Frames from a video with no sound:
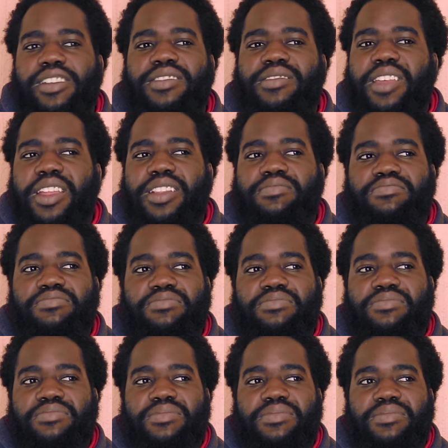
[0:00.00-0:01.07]

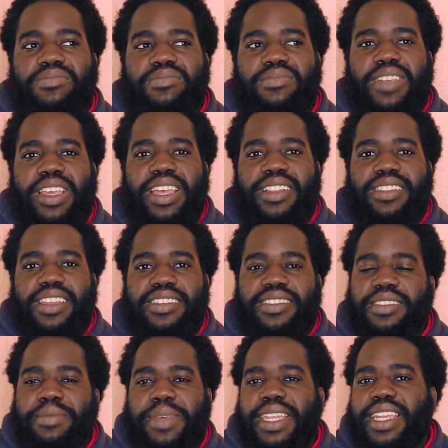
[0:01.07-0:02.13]
it
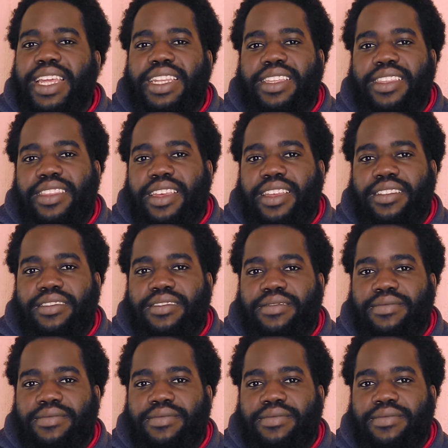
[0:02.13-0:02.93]
doesn't mean anything.